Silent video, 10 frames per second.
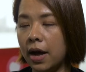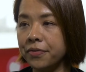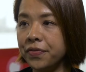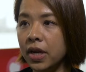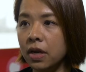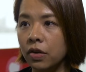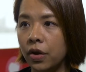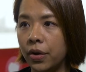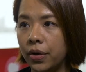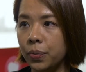I think
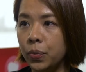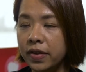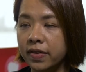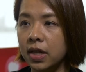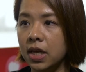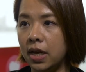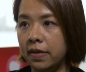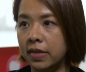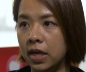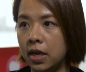the reason
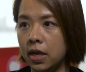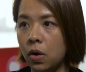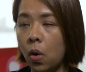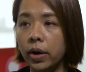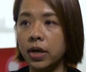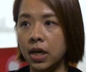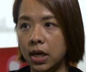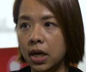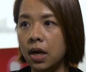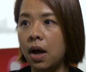is the quality.